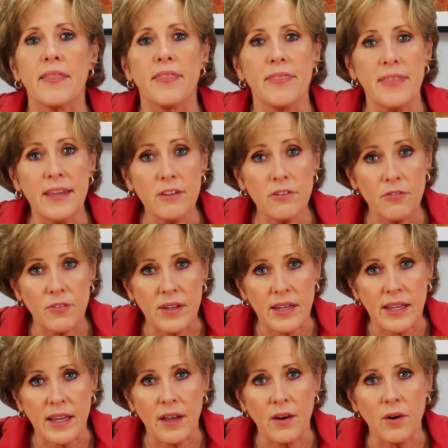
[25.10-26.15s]
This
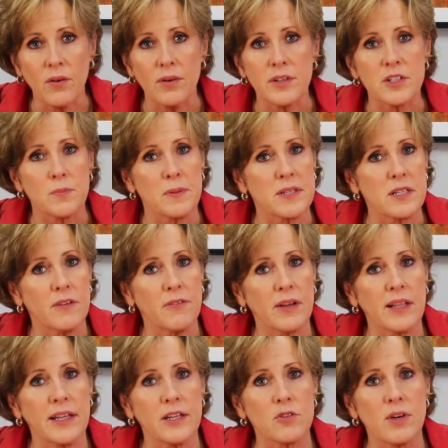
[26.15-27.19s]
video
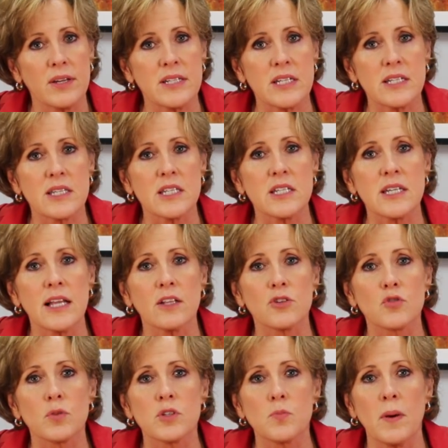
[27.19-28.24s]
specifically addresses the
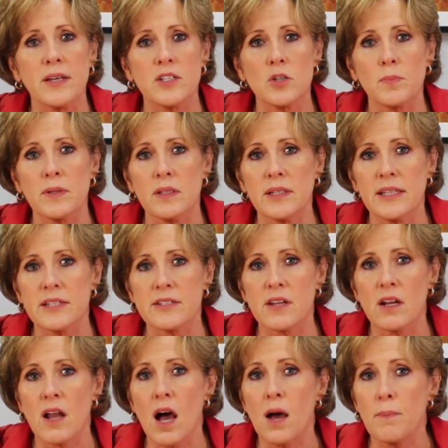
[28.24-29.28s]
seller's responsibilities
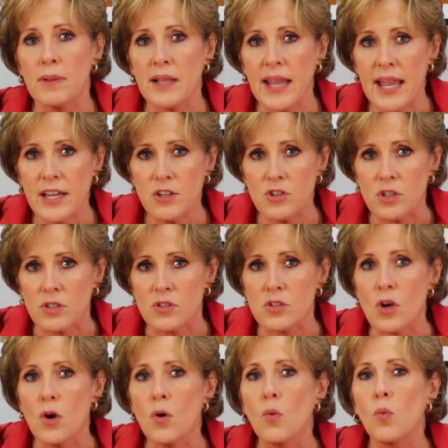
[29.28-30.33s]
and
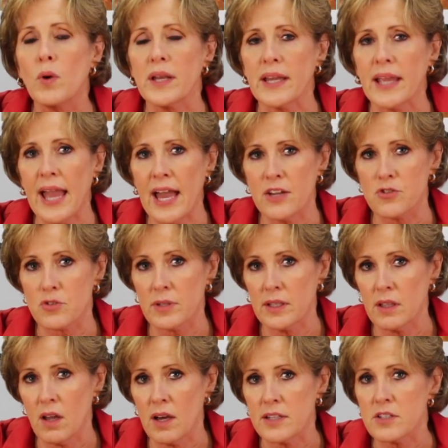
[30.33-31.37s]
obligations when casualty
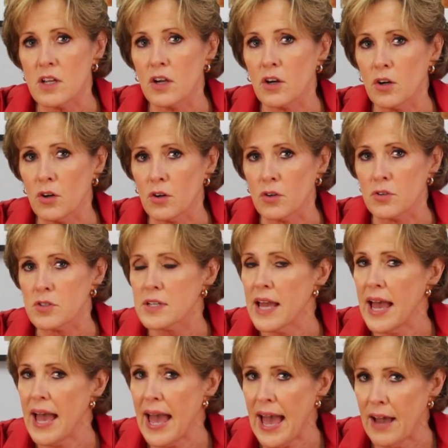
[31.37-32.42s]
loss occurs
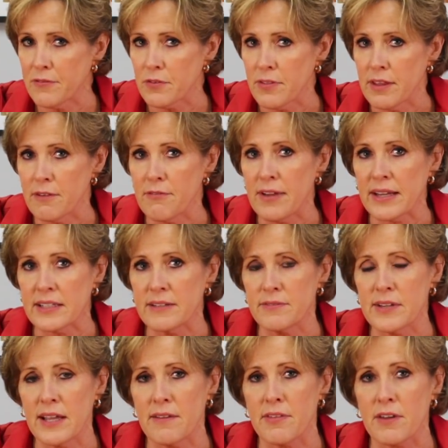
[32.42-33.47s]
after the effective
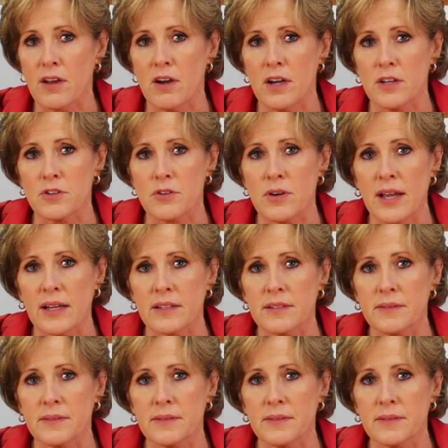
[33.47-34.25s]
date of the contract.